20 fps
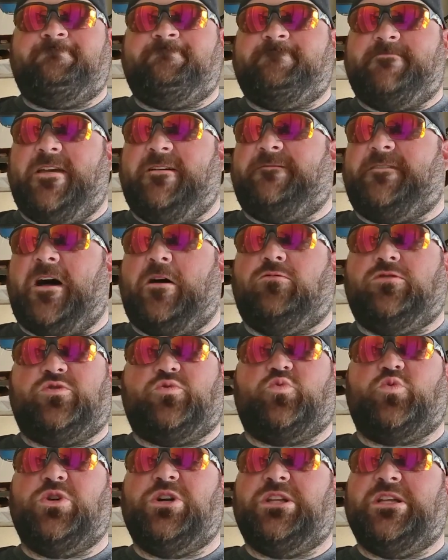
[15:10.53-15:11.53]
If I was
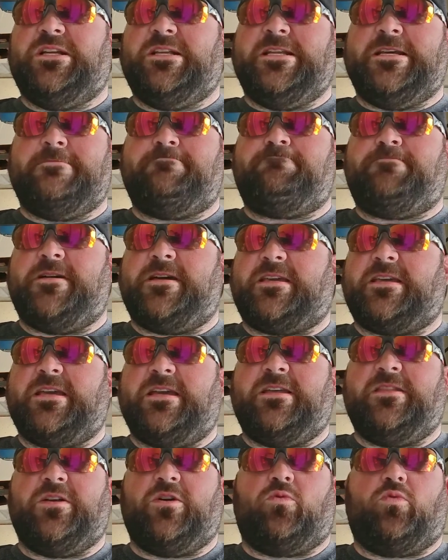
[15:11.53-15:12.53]
really
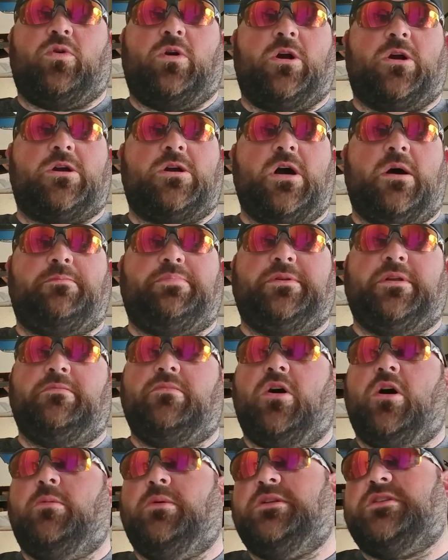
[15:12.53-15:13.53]
nitpicking, there were a couple of
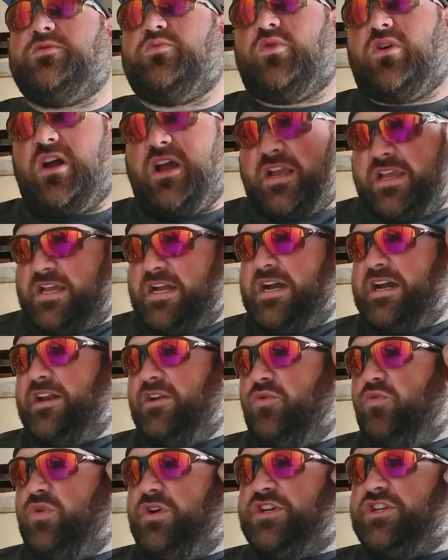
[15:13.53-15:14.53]
moments where I kind
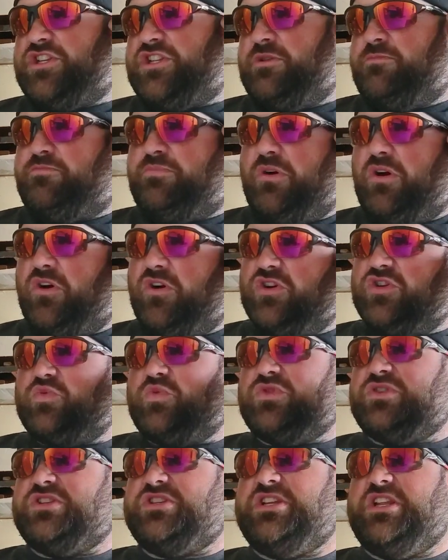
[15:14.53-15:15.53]
of wish the bars
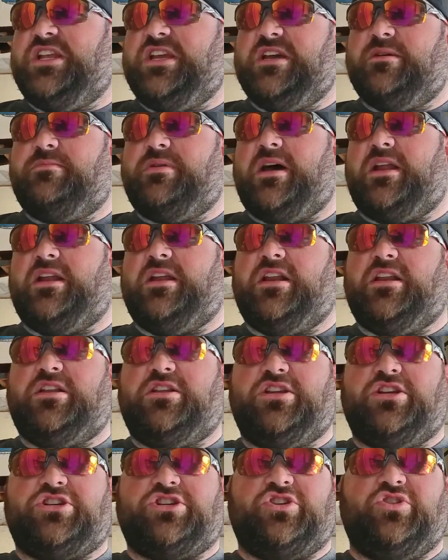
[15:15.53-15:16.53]
were sitting about an
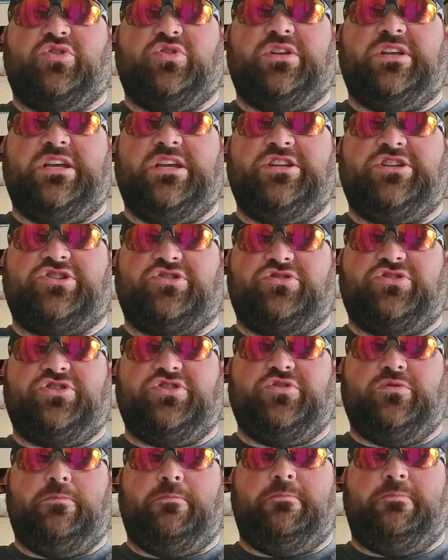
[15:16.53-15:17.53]
additional inch or
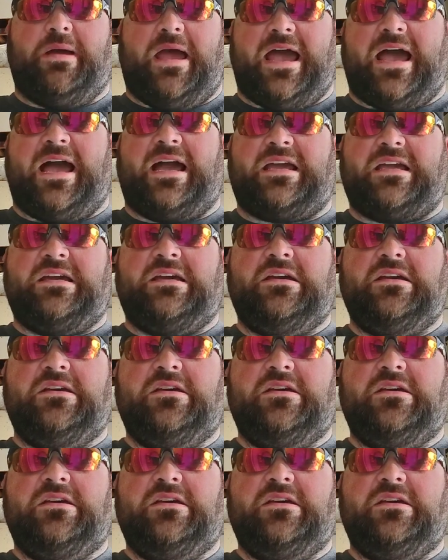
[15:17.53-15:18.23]
two back.